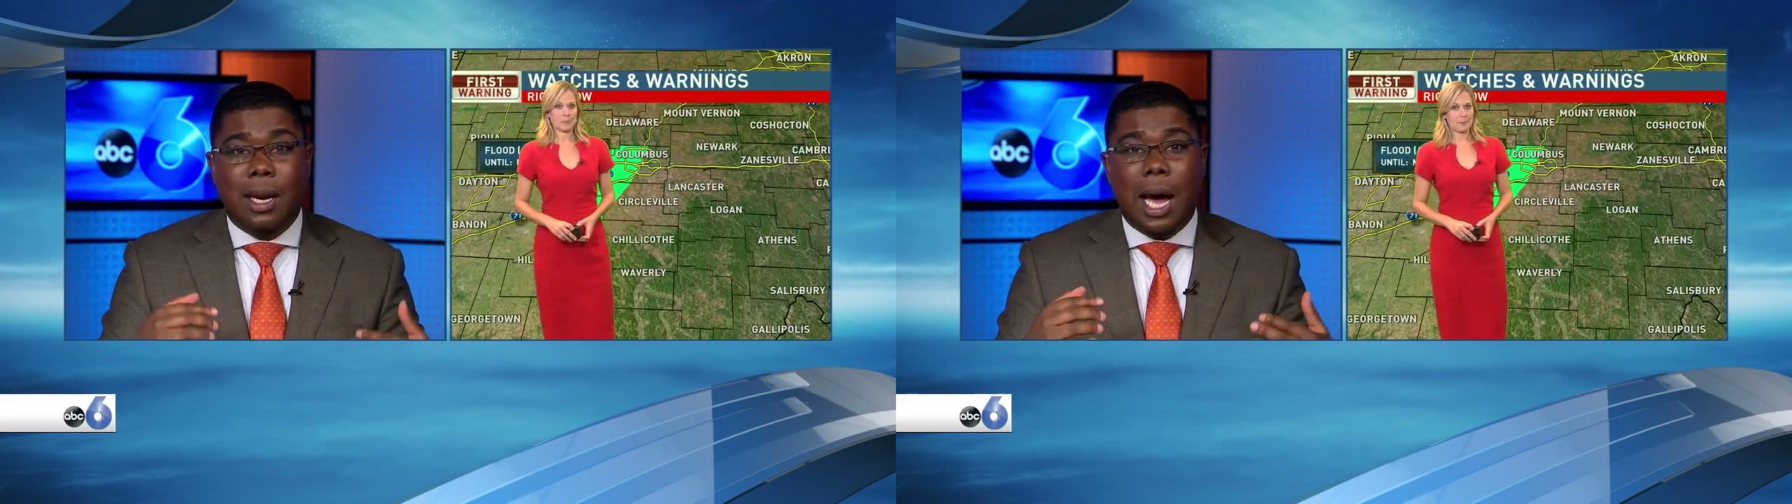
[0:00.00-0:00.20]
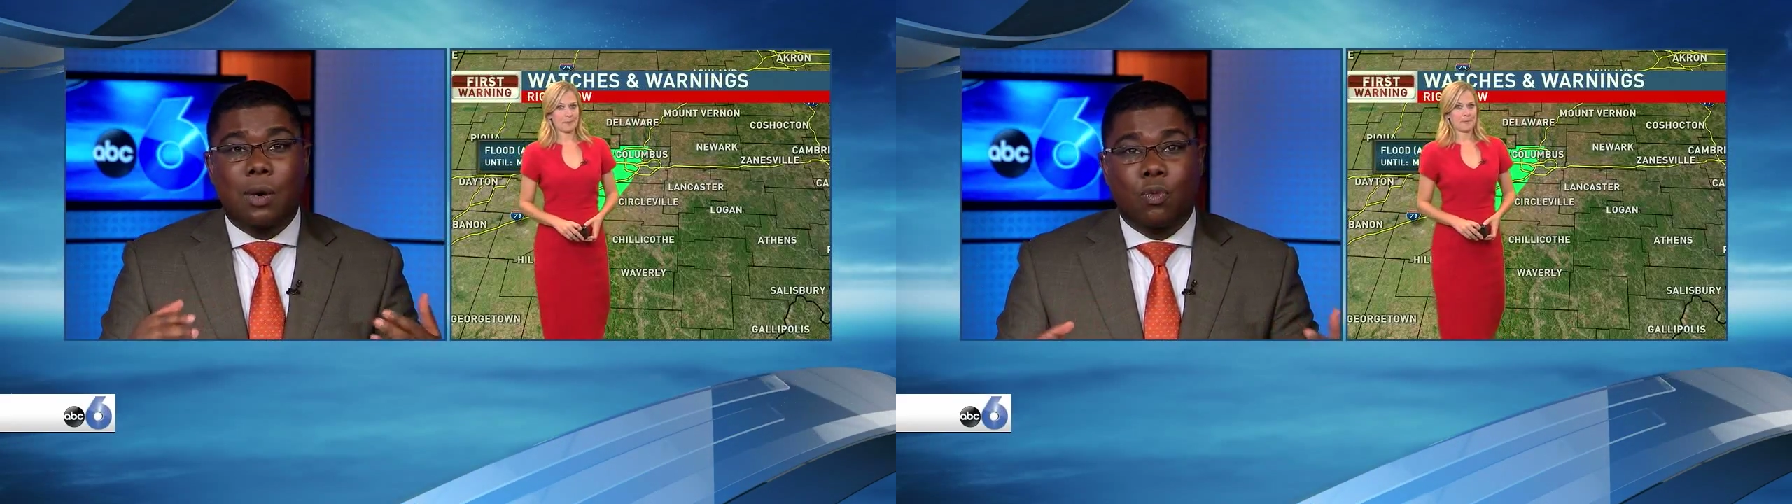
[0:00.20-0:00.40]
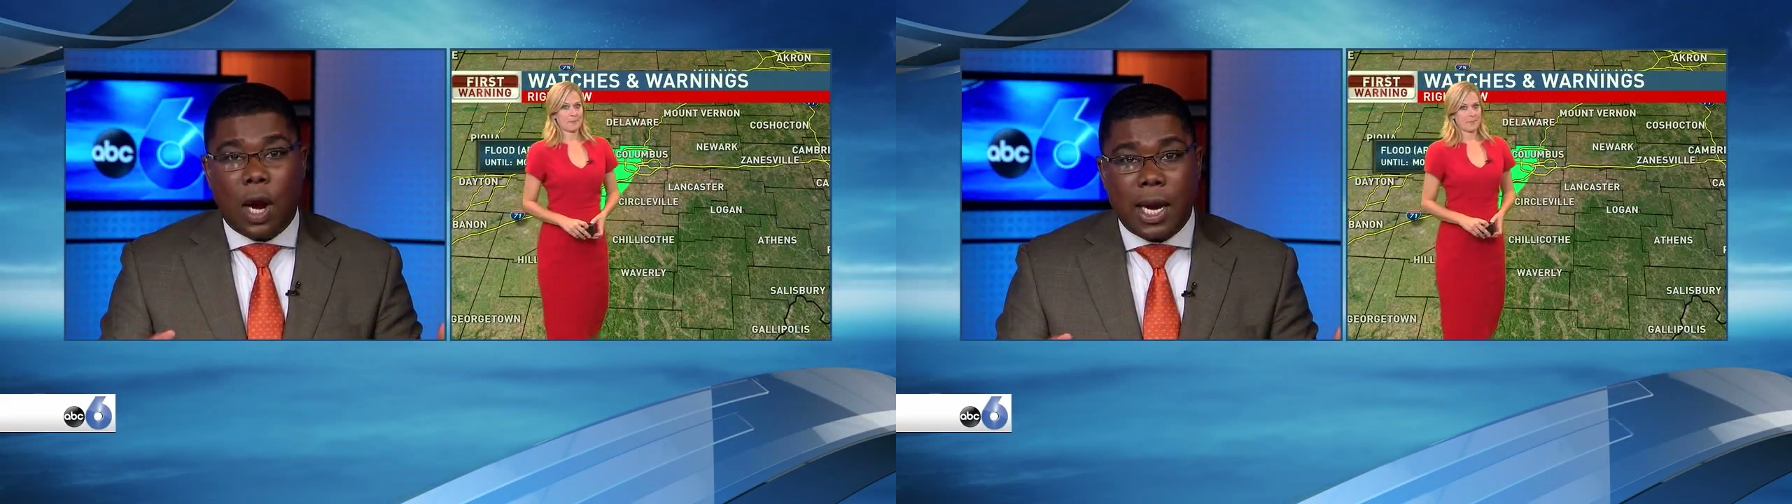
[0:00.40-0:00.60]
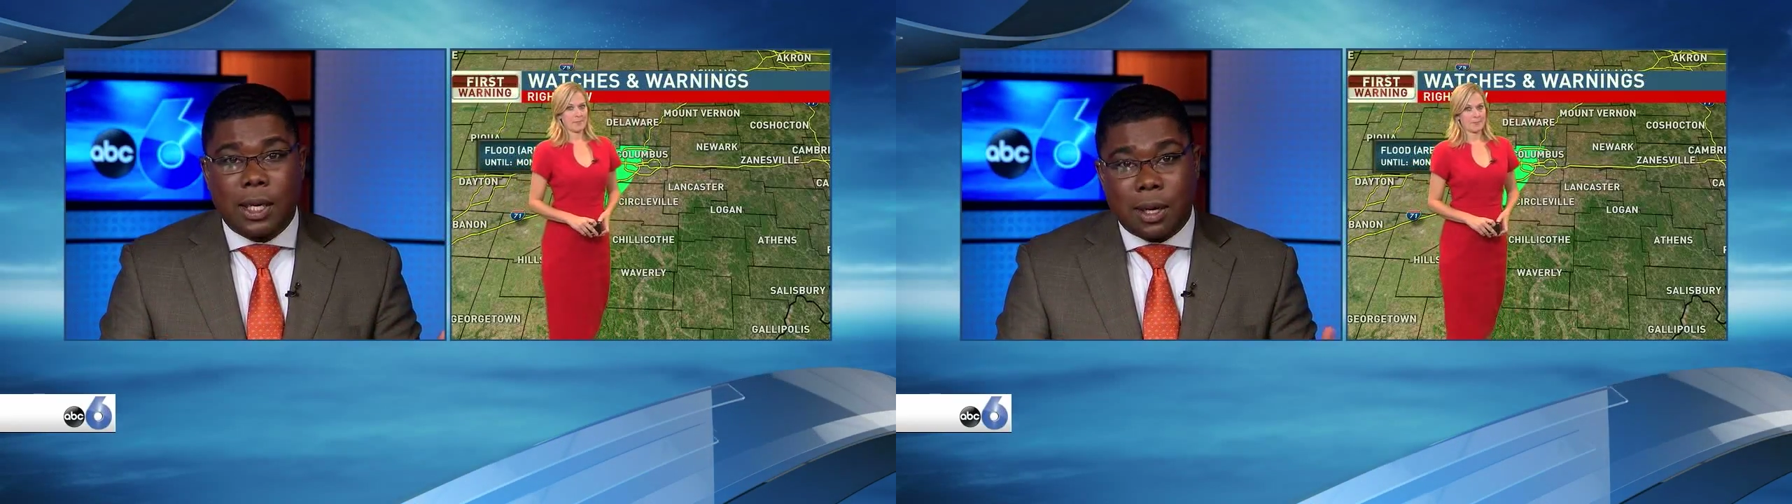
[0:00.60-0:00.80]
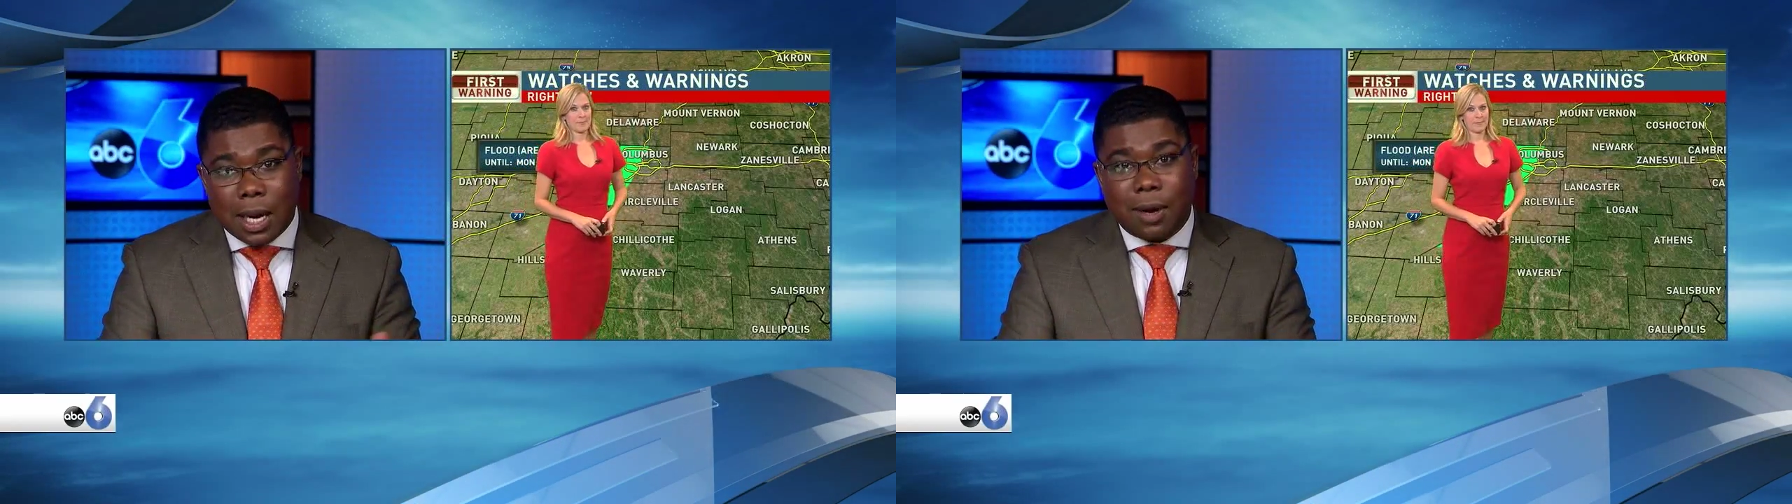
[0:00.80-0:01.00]
lot of rain,
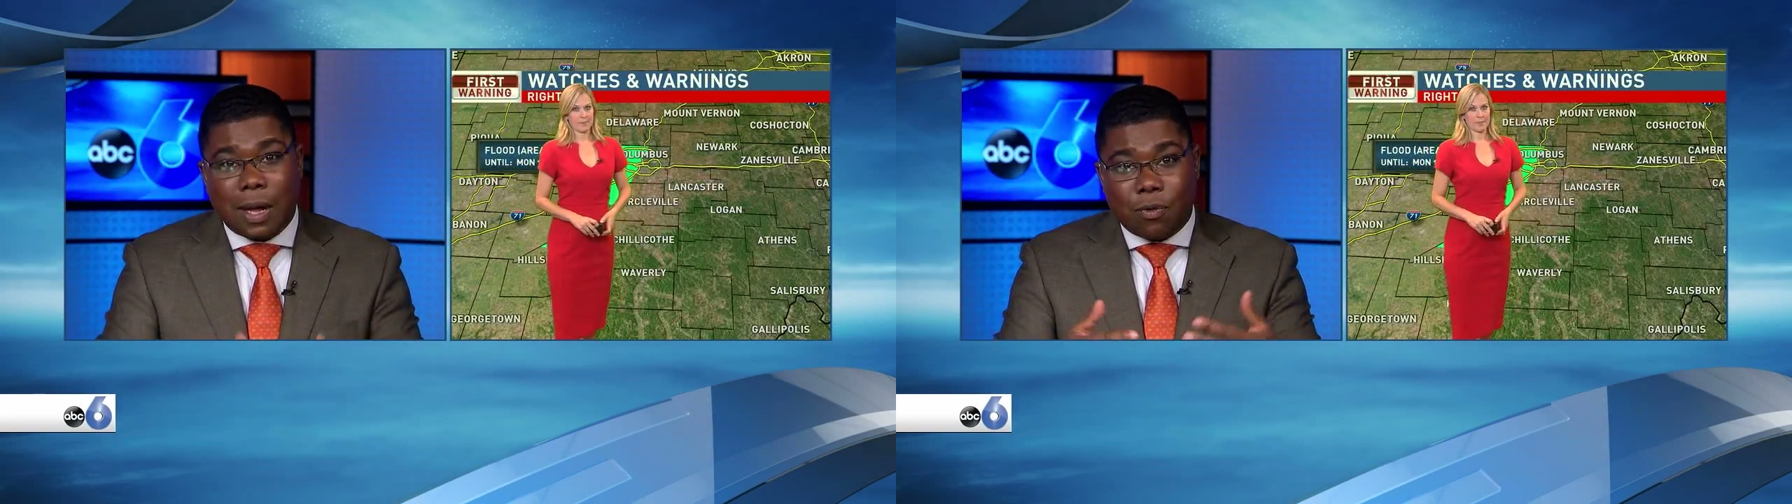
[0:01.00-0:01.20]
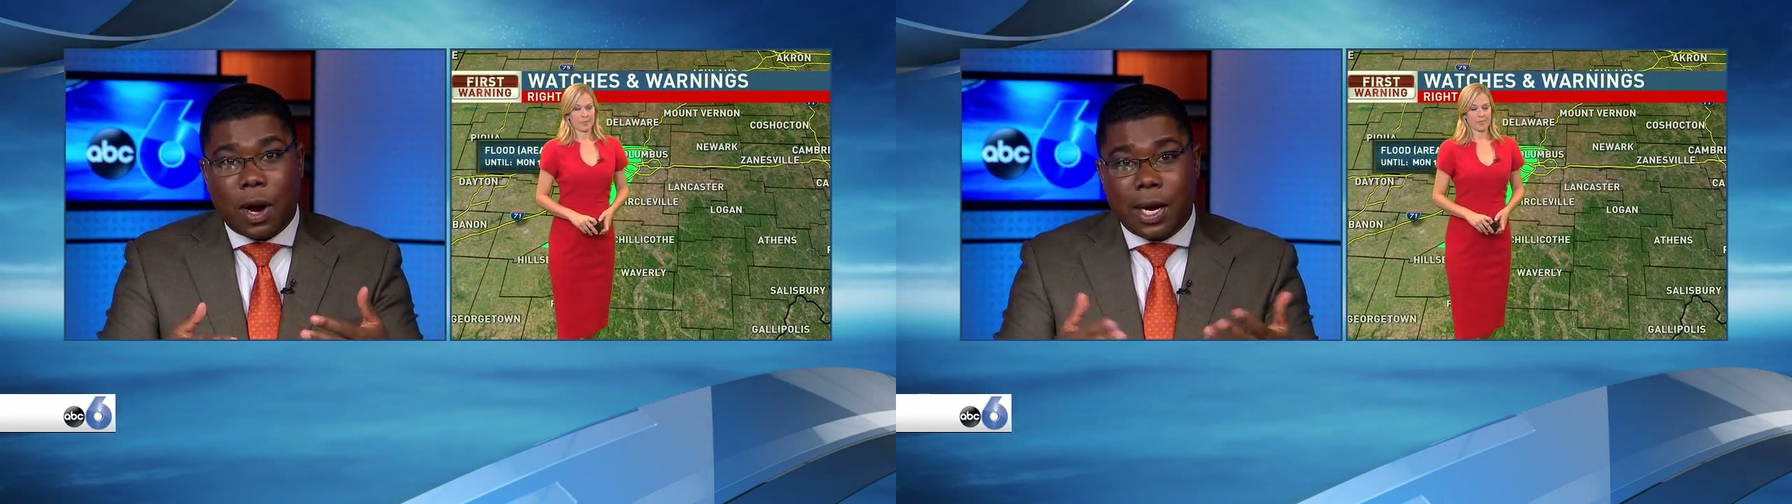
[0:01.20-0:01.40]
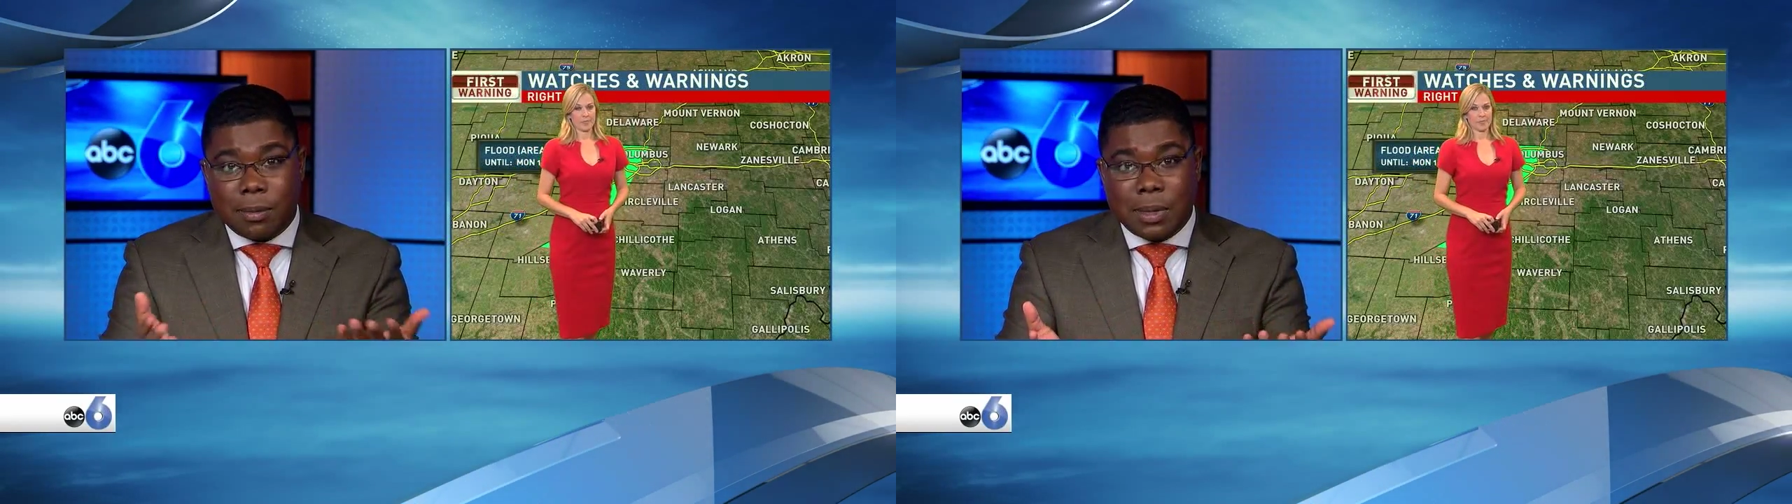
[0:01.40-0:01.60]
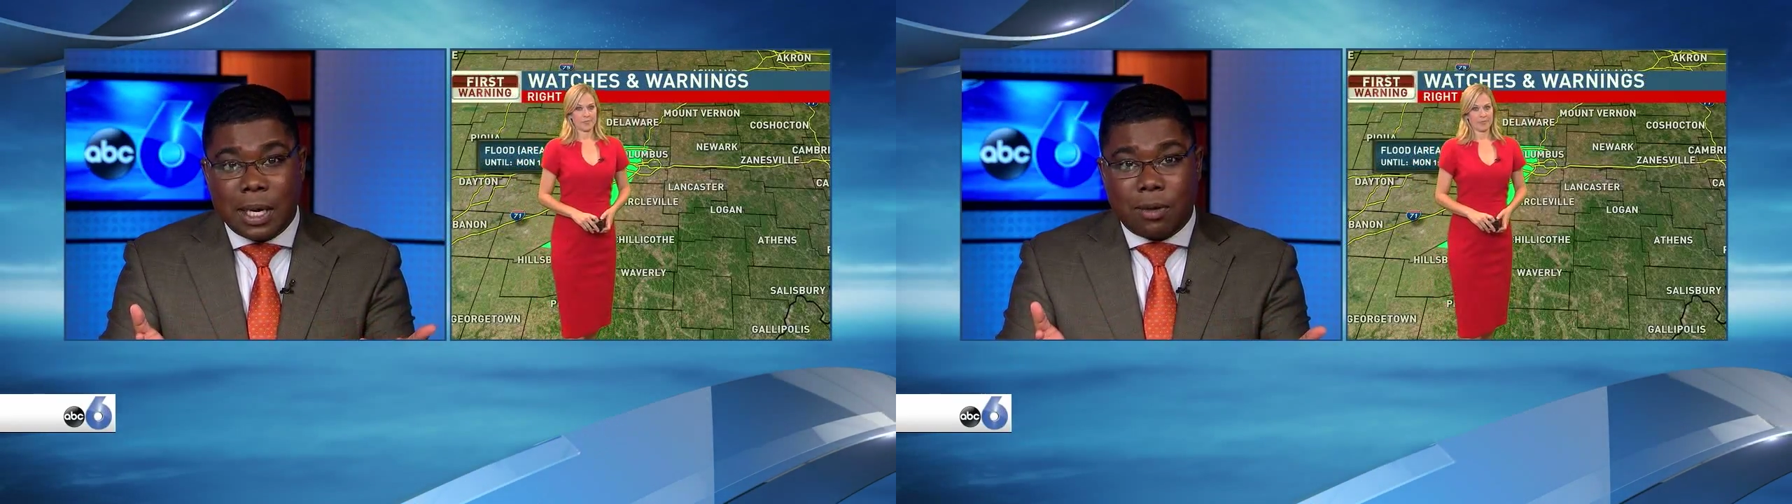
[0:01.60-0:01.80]
and a lot of that rain